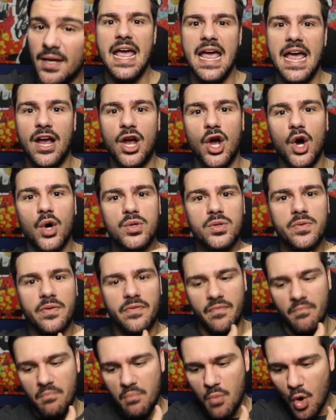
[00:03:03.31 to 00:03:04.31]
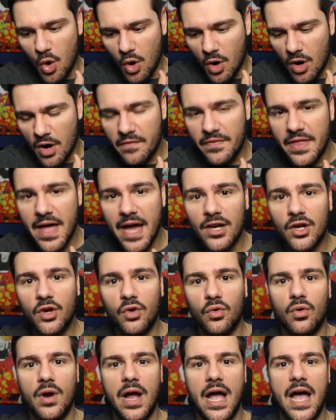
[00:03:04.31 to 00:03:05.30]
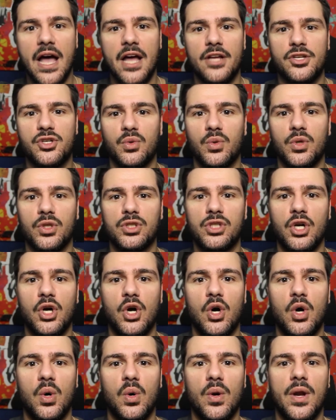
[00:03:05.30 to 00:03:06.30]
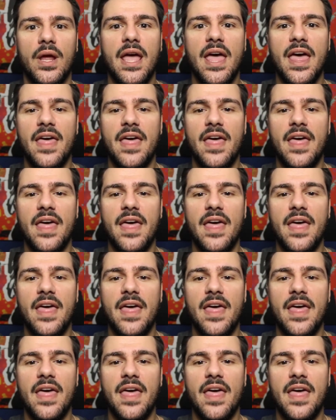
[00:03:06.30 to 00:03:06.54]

it goes with more of that gradual tone